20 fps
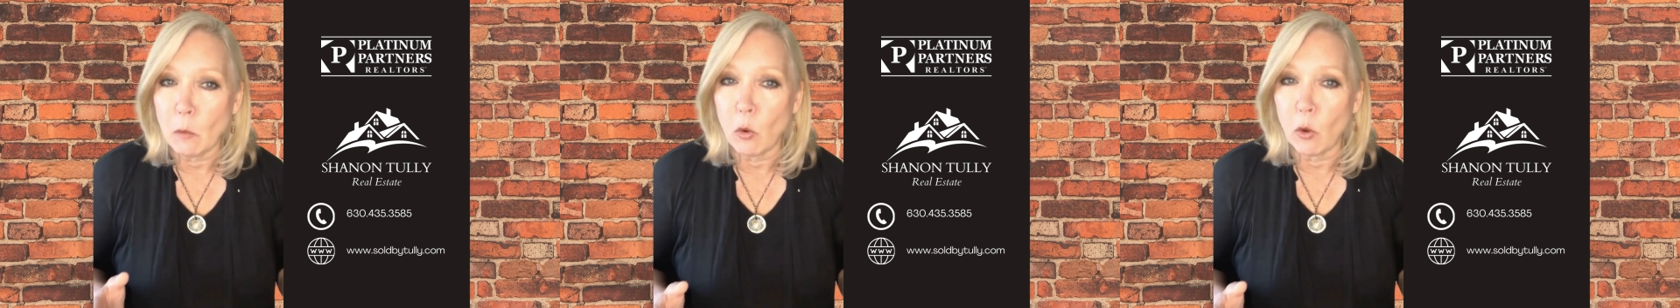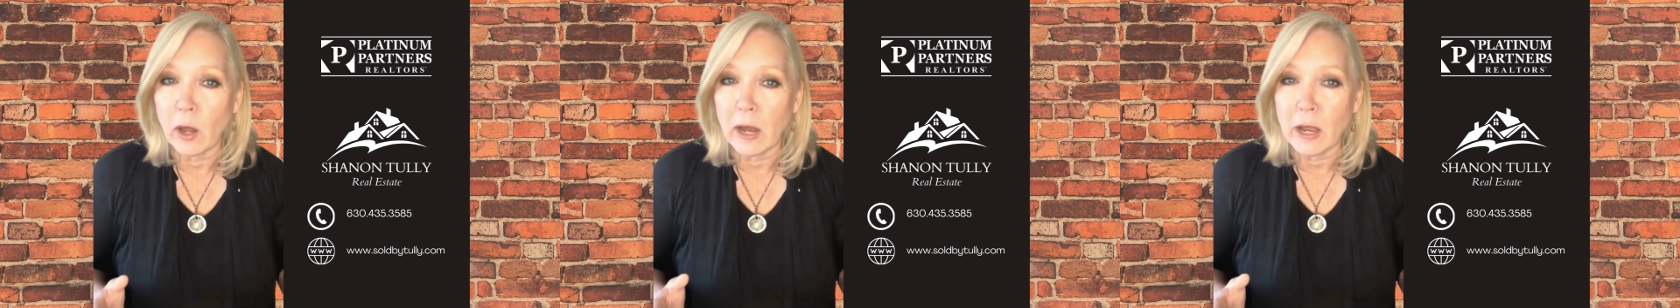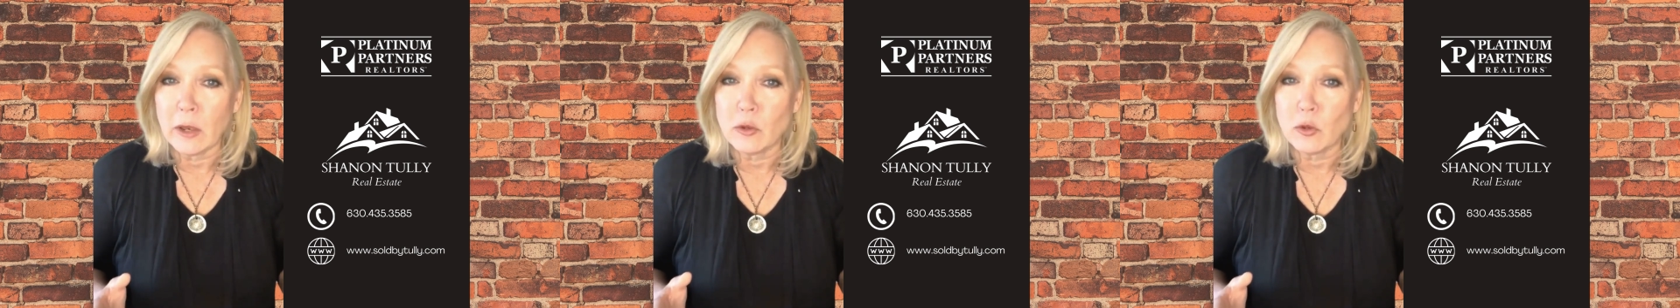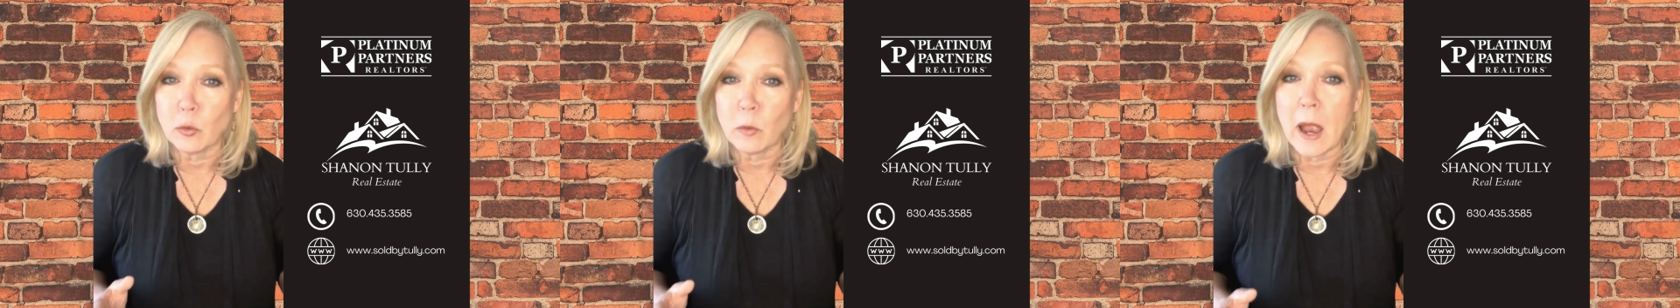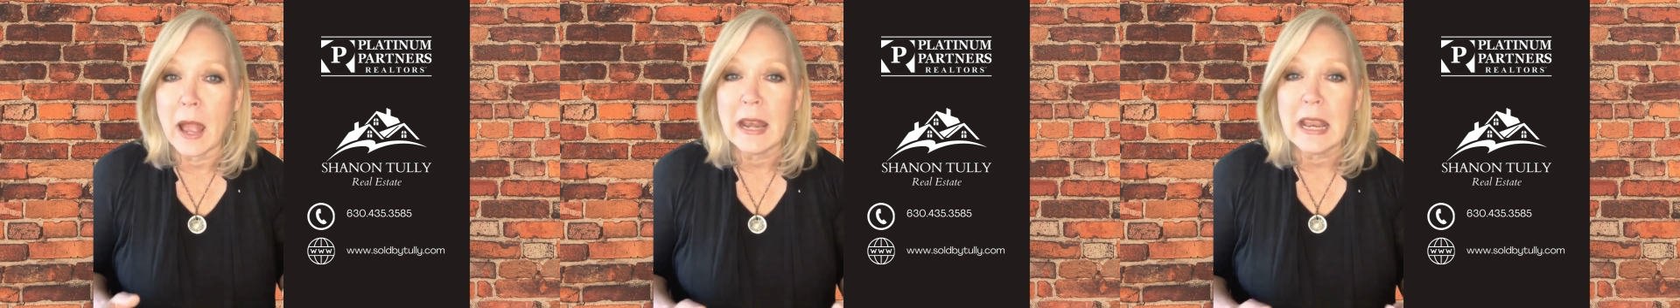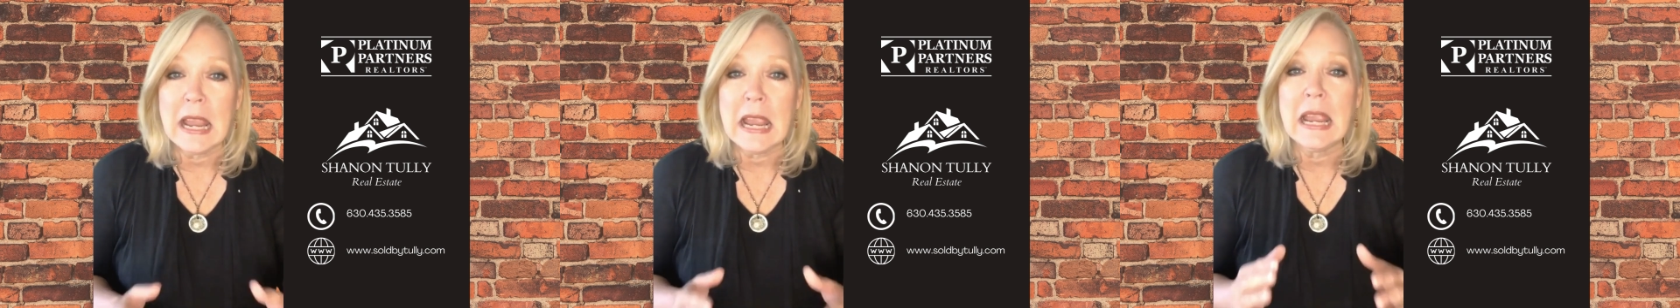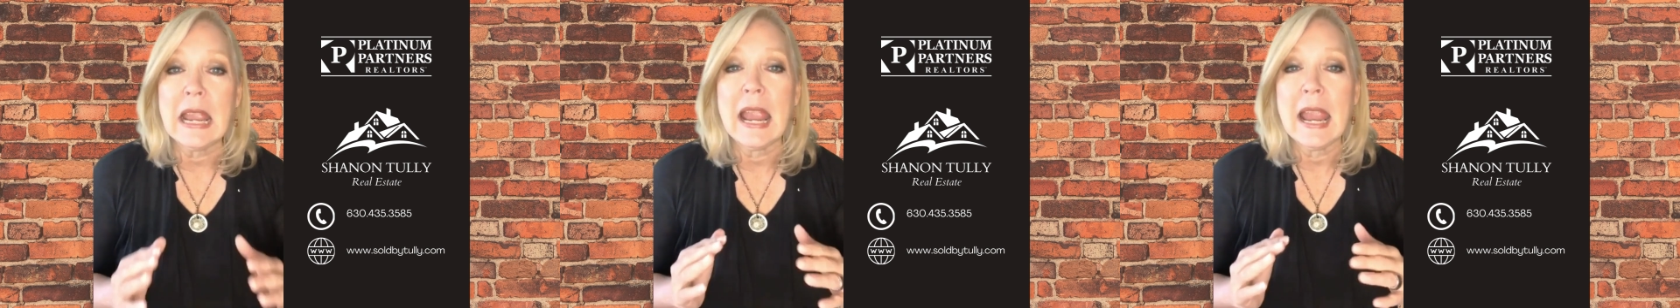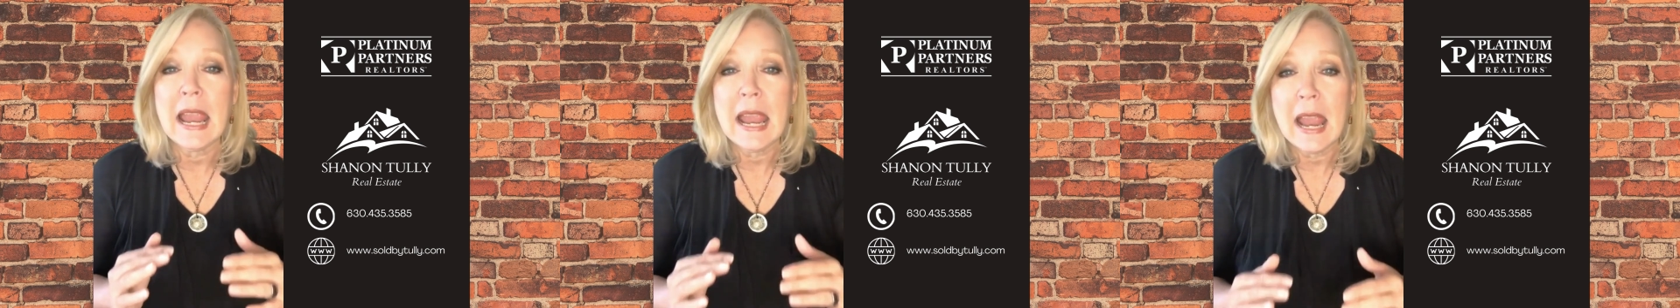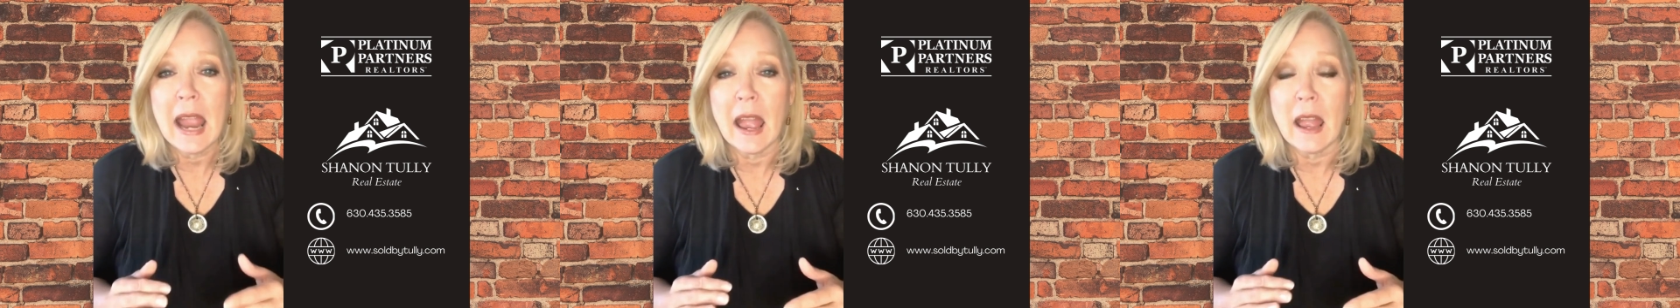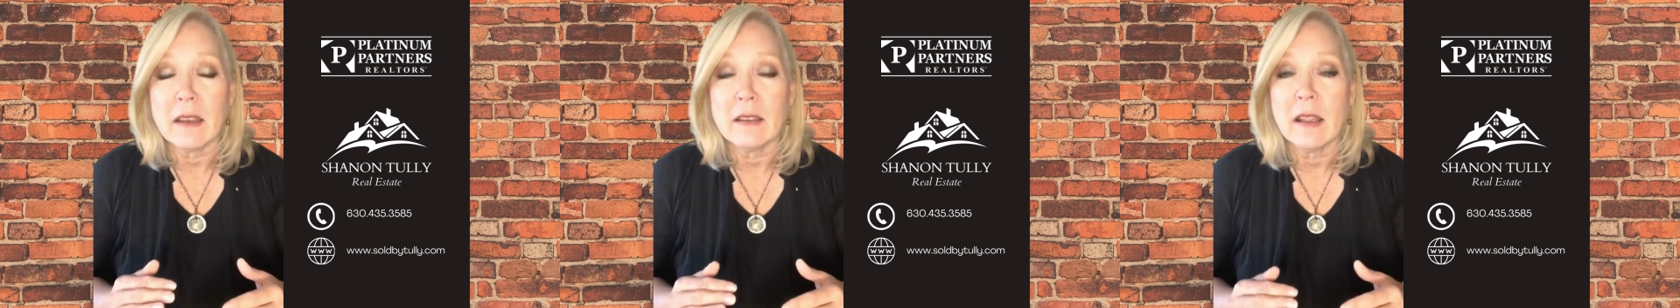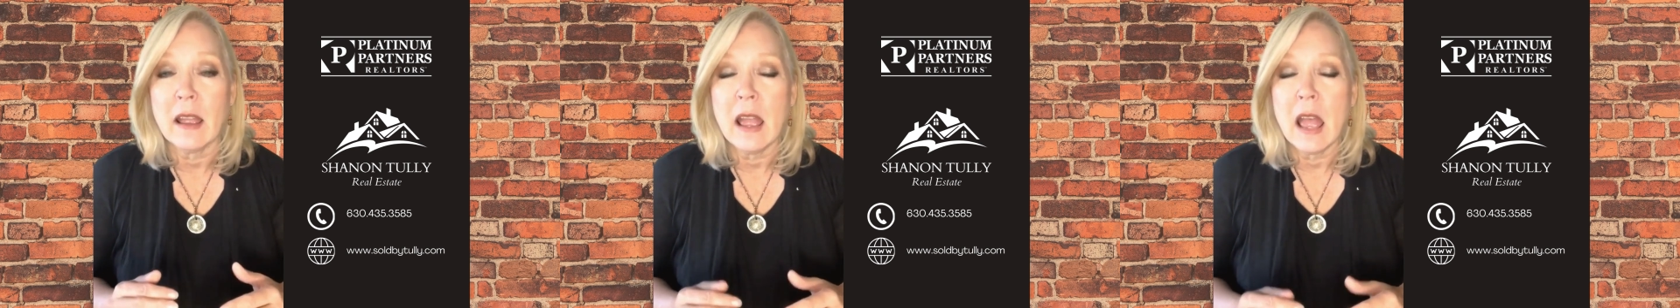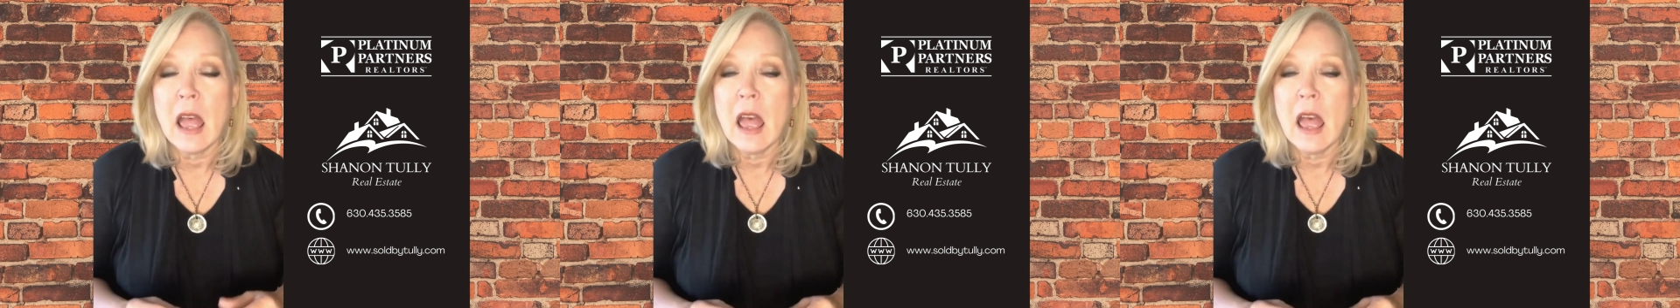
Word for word: Mortgage Ready and